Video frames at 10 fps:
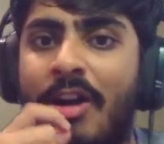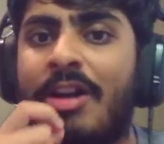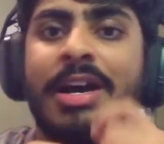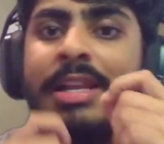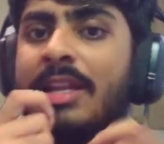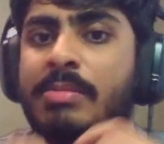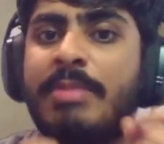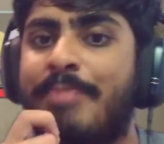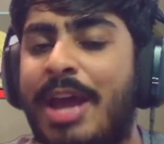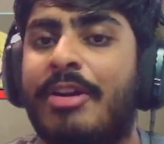are a little
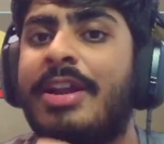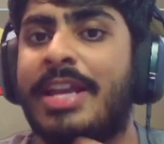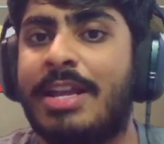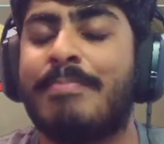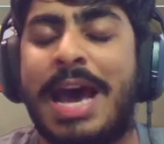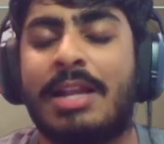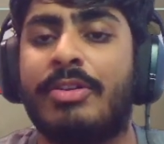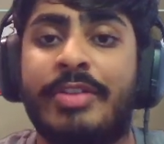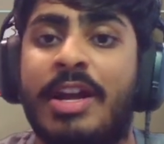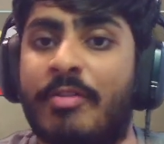bit better in battle
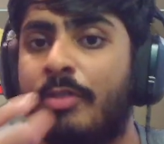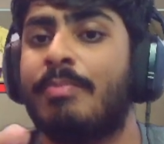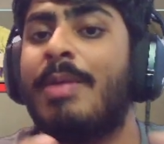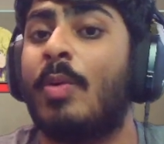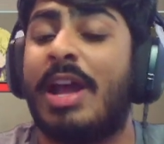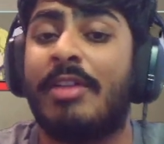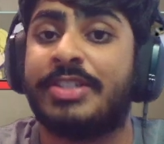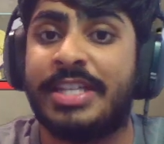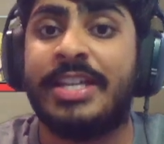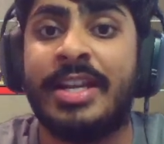arena from what I've
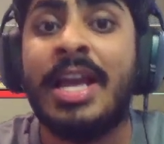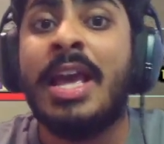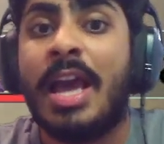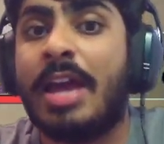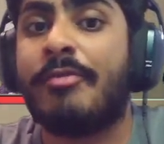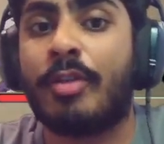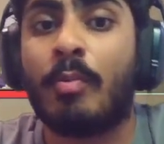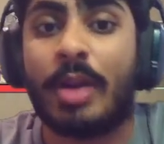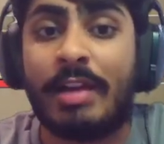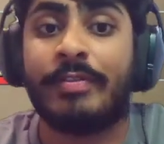seen and from
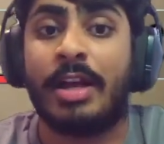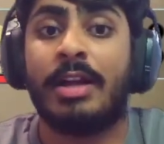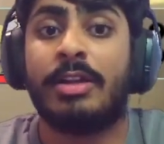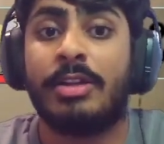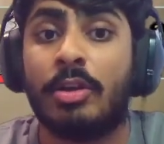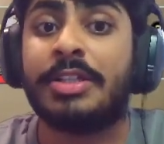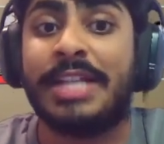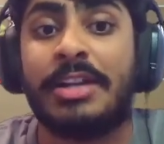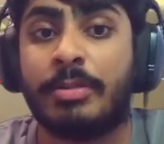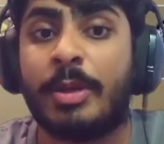what I've uh, looked
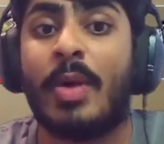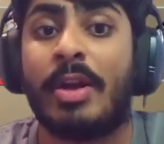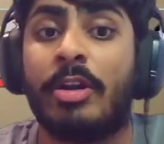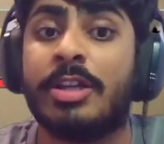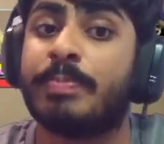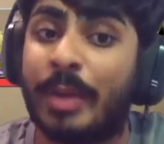at, to be quite honest.